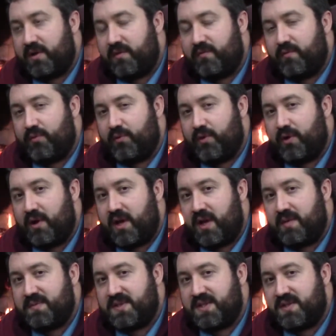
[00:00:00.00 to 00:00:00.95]
working
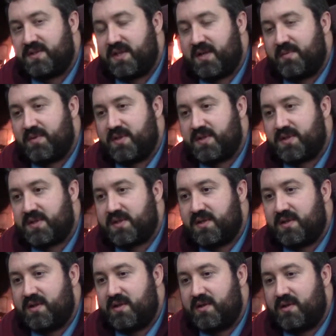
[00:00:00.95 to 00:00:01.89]
for AMC
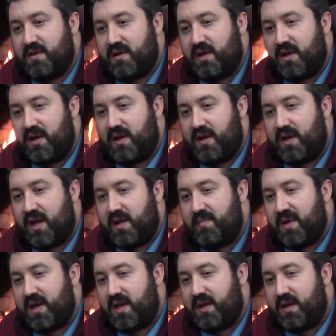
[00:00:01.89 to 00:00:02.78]
Cinemas, and I